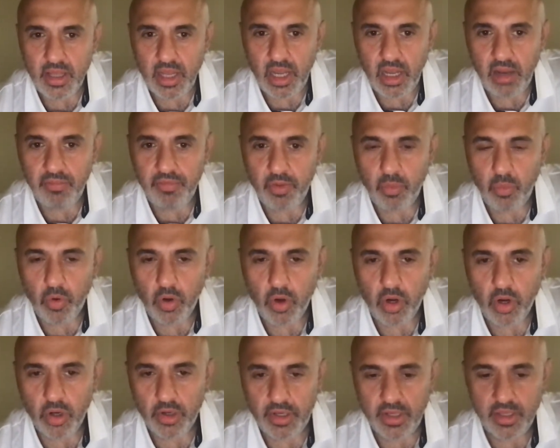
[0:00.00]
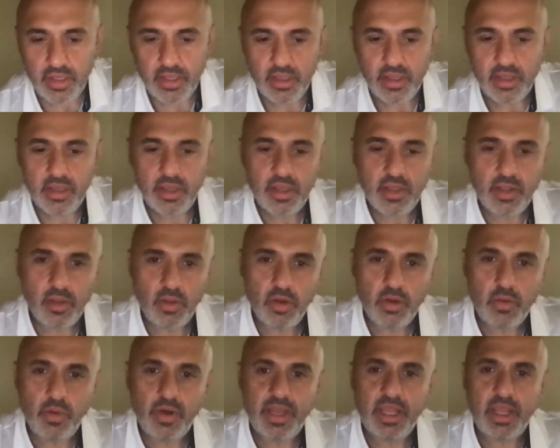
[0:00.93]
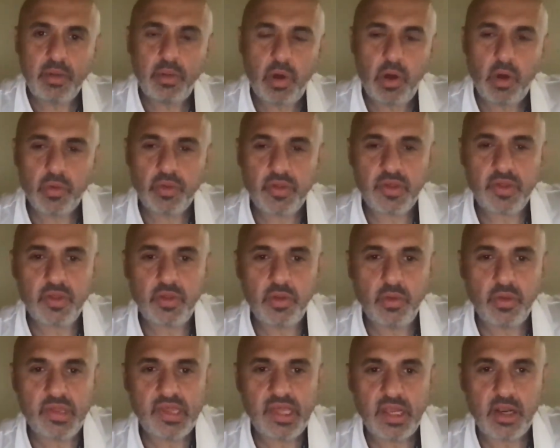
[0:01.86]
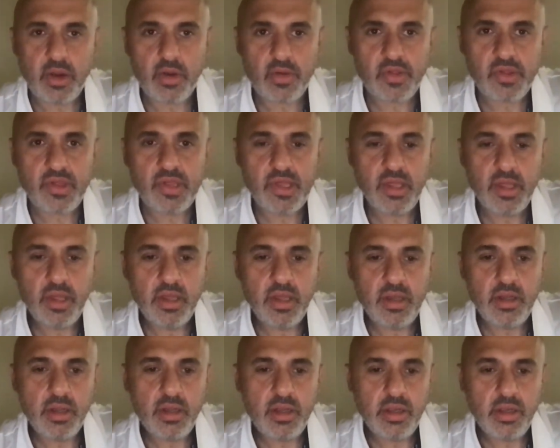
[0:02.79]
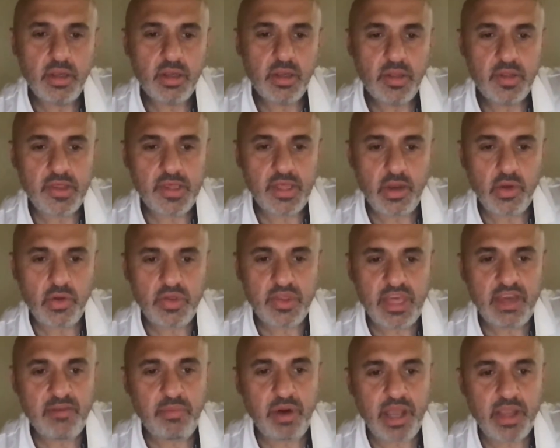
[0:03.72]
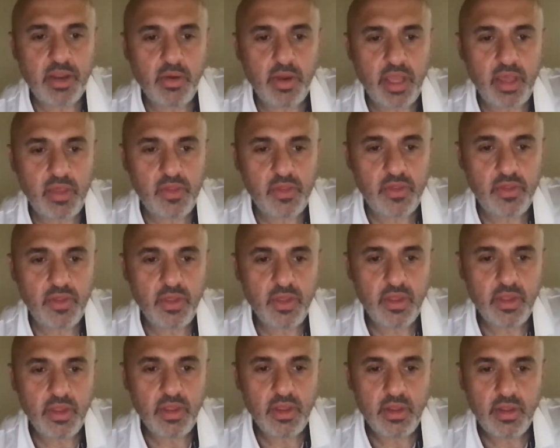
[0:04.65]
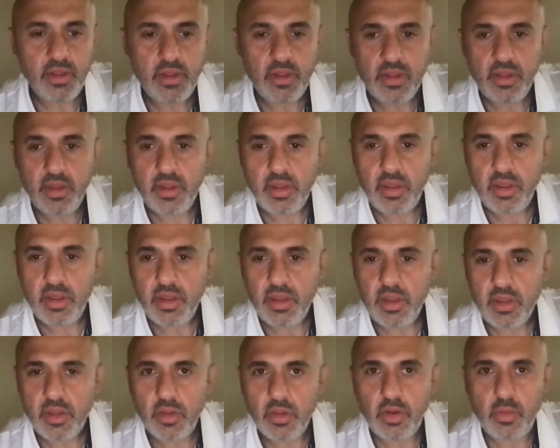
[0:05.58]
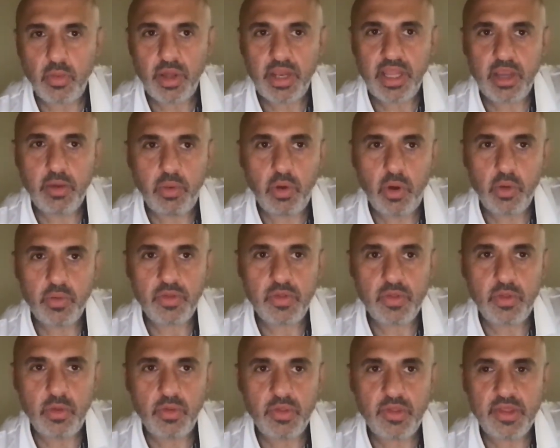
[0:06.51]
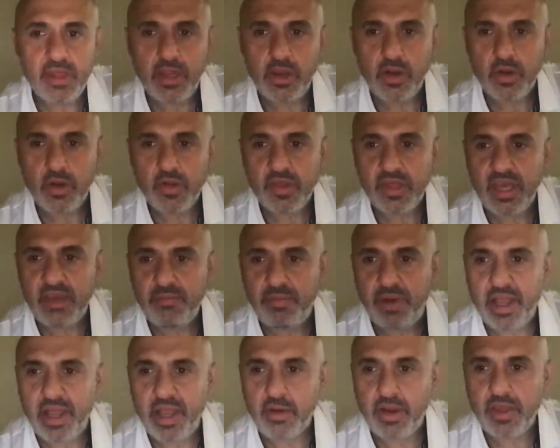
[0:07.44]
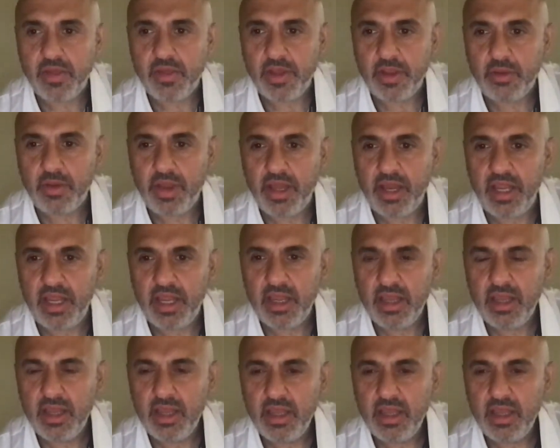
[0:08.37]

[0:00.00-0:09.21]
of the Word. Look what he quotes, you sinners. Sinners saved by grace. Look what he quotes, you sinners saved by grace. Are you ready?